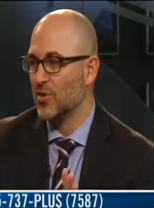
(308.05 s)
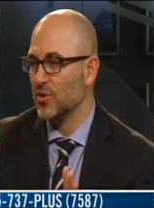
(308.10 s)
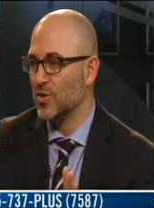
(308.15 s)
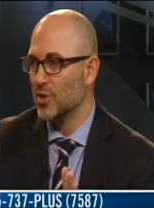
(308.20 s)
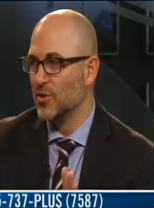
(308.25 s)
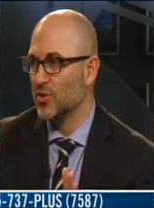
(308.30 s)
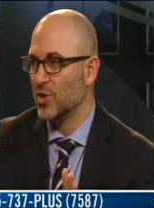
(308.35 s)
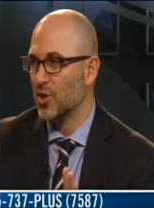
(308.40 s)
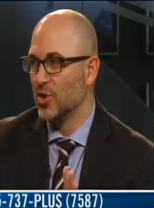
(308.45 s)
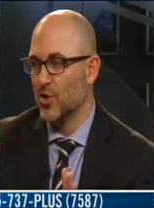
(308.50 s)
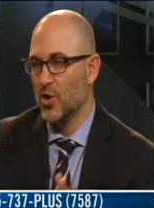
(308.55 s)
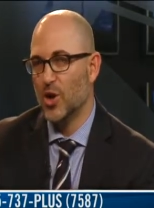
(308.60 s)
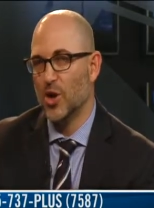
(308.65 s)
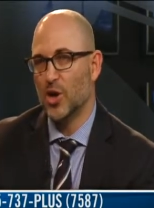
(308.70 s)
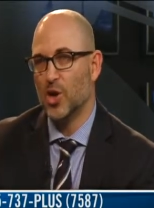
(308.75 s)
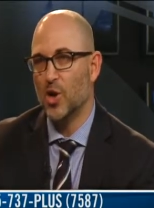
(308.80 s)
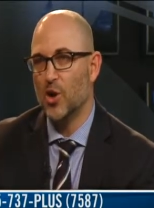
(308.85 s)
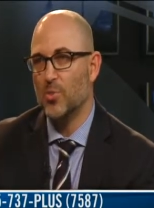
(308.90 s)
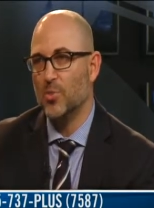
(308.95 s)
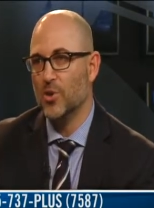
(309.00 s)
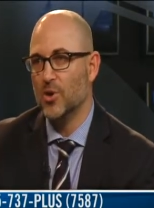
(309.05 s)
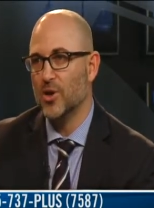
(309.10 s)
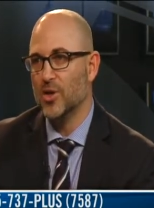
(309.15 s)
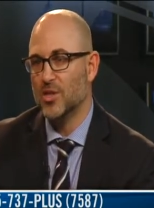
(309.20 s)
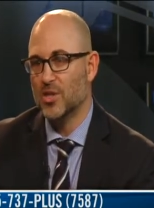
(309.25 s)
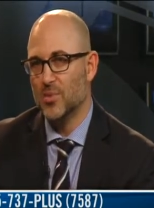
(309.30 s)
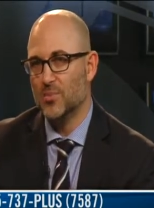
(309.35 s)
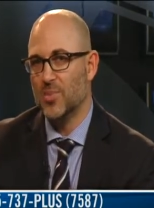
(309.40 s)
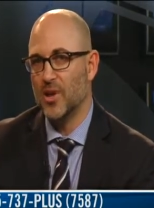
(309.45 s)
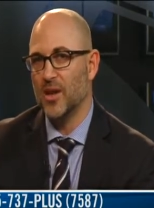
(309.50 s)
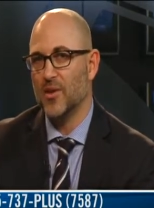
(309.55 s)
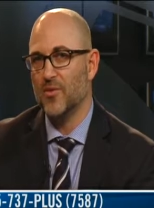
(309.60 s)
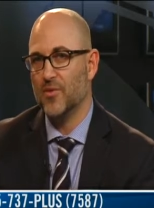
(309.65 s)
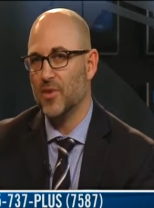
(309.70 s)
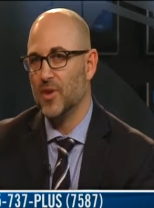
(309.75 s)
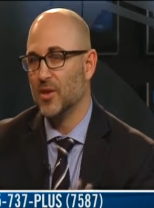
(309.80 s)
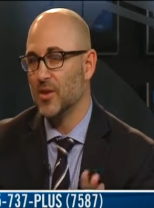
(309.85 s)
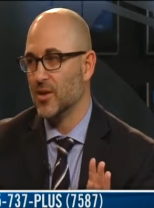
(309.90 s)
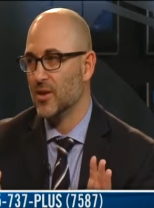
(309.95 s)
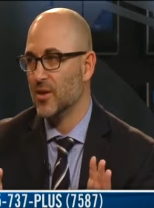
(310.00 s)
using chronic opioids to
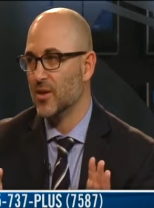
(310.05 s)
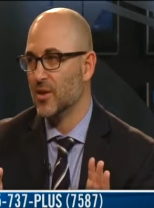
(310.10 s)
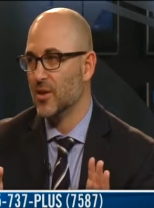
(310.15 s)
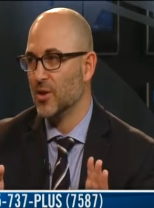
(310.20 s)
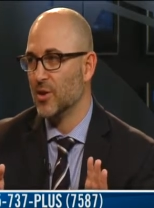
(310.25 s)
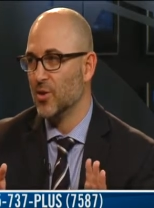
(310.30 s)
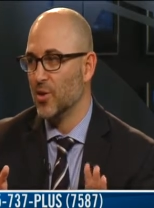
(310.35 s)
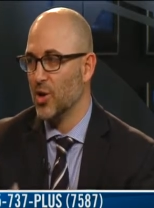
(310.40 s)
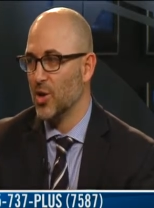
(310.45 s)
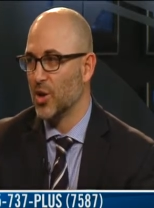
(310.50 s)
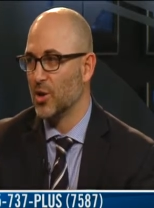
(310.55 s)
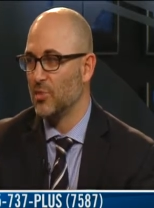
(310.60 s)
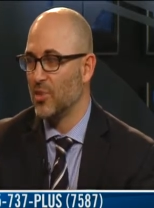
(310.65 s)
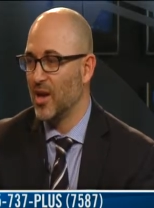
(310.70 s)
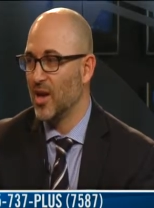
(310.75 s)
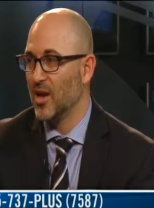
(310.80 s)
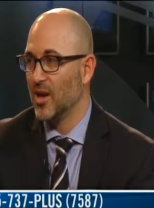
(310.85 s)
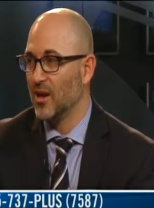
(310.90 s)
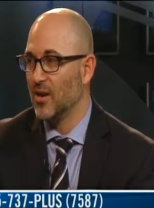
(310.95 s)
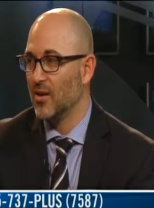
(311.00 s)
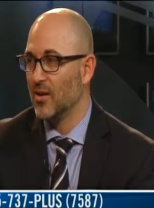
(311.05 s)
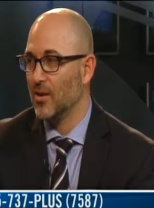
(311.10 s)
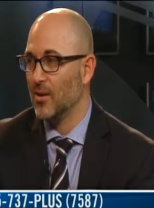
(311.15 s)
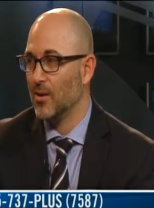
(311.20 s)
benefit chronic pain,